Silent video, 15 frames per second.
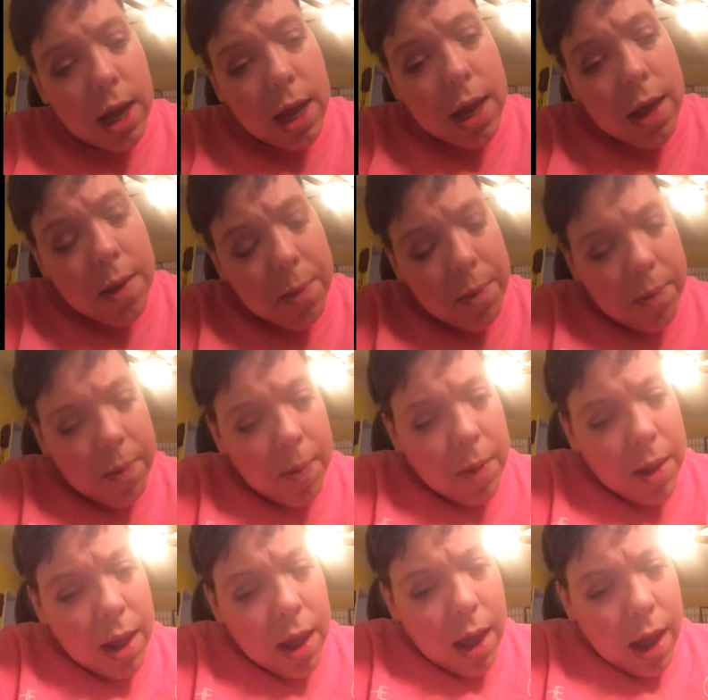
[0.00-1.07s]
Yep,
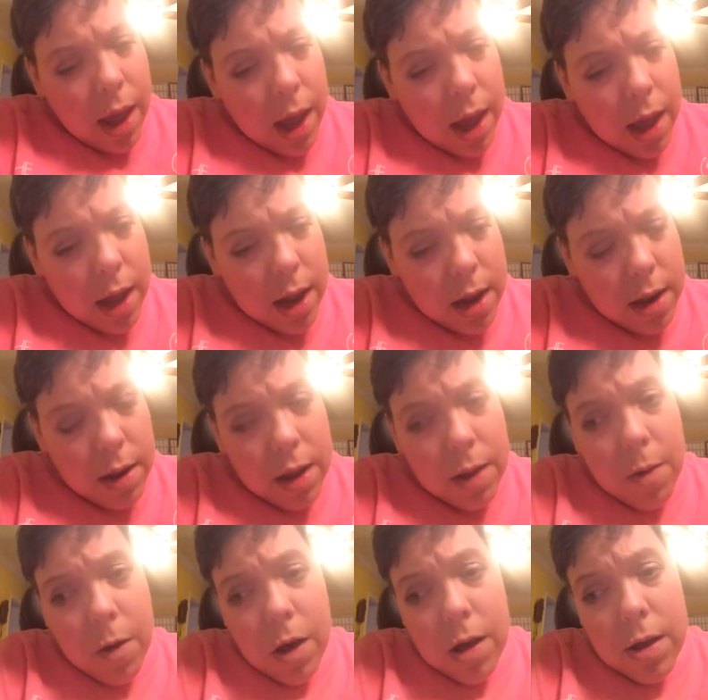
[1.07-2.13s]
and
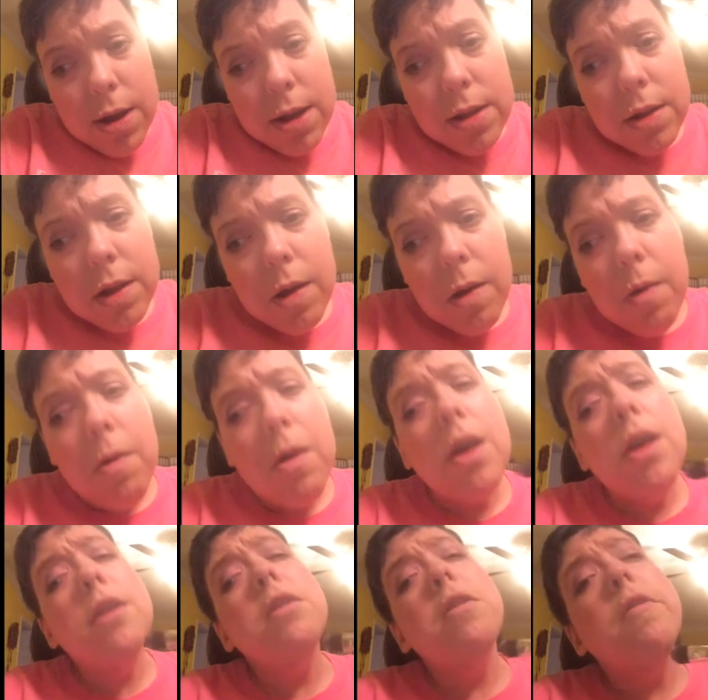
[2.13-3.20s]
you always go
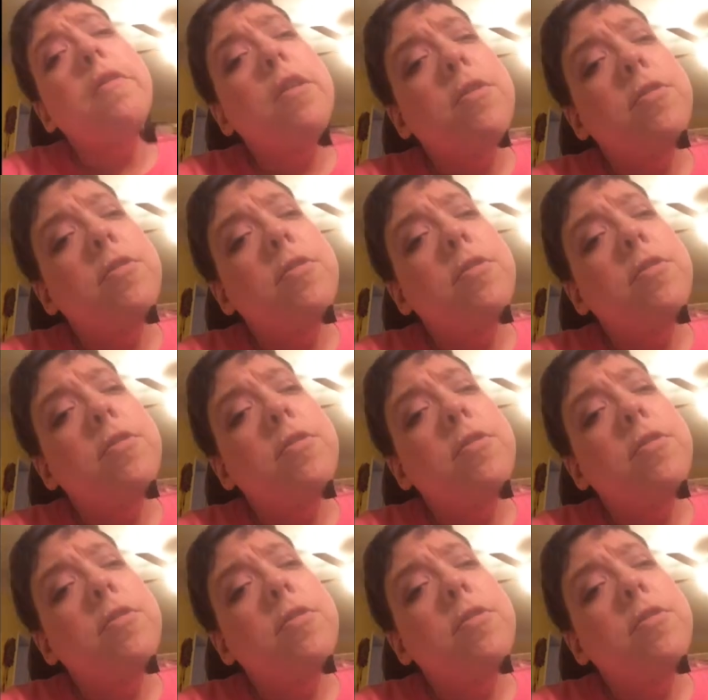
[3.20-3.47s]
under the